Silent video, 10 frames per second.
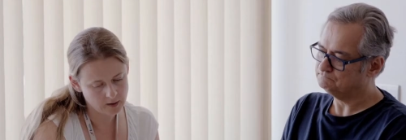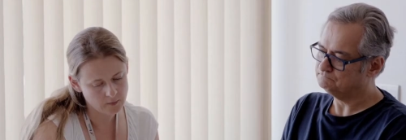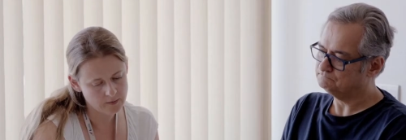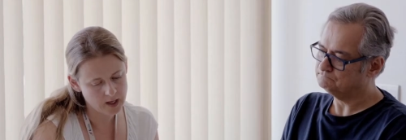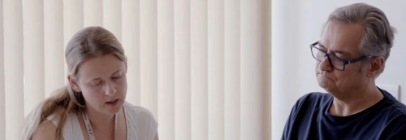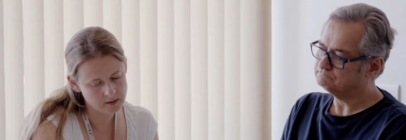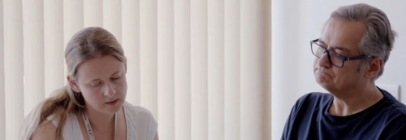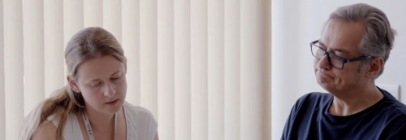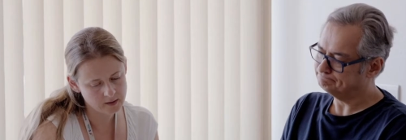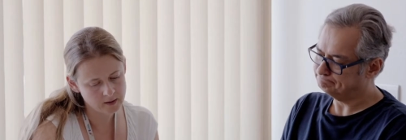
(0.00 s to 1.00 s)
Speaker 1: note of that
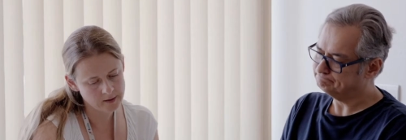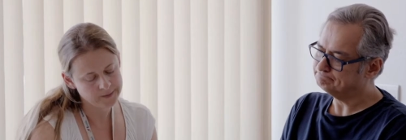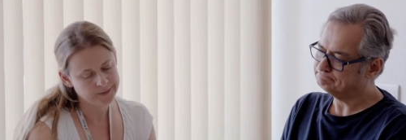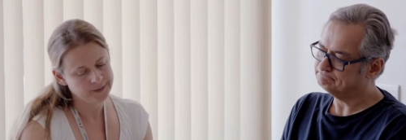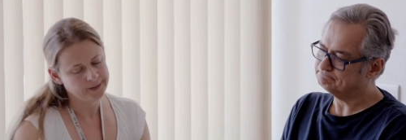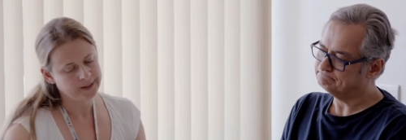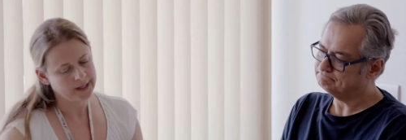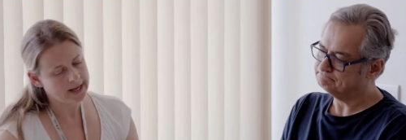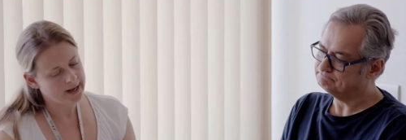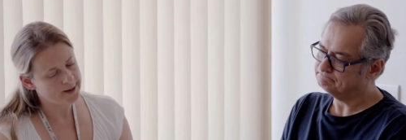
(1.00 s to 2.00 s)

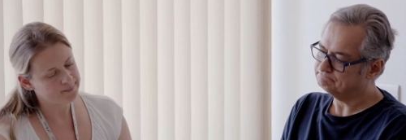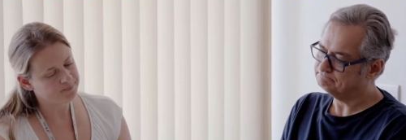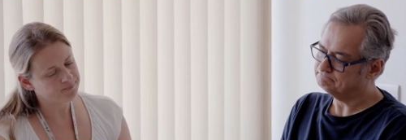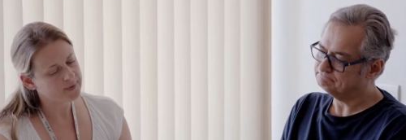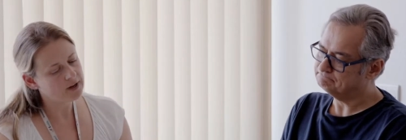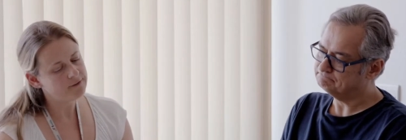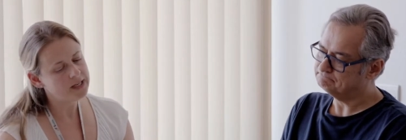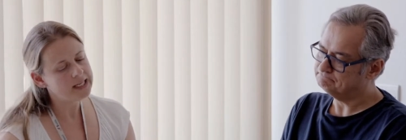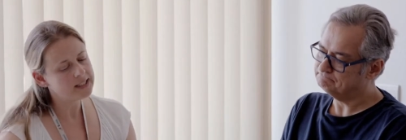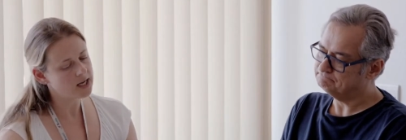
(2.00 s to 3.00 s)
um,
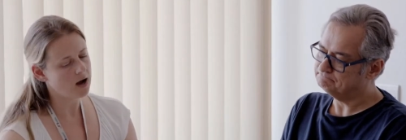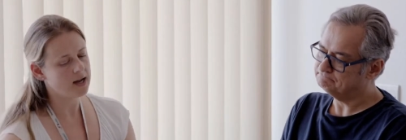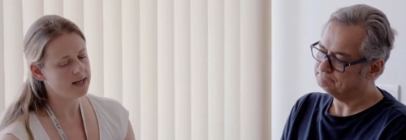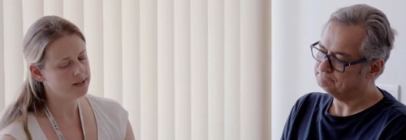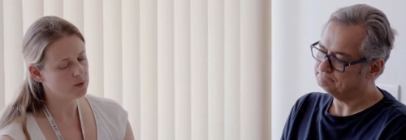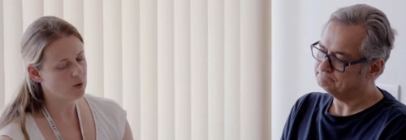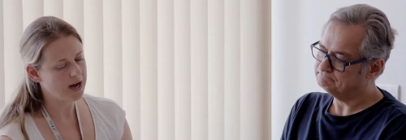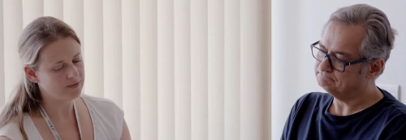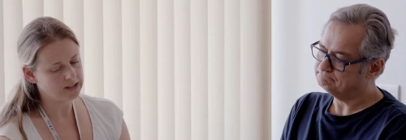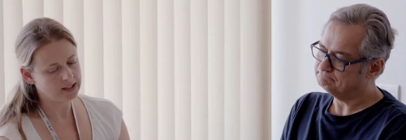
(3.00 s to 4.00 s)
feeling tired or
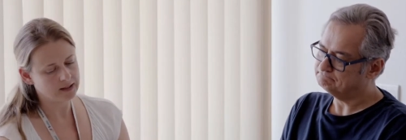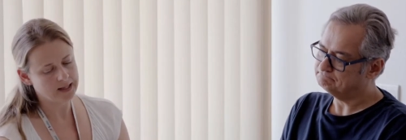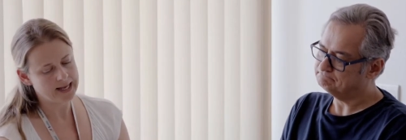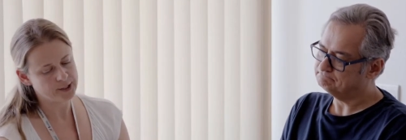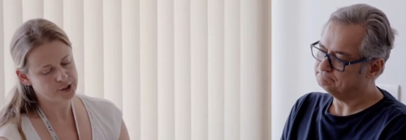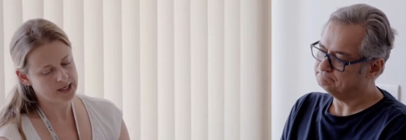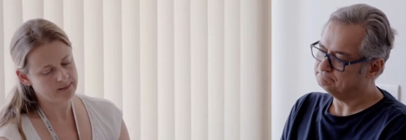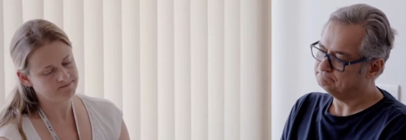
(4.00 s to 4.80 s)
having little energy.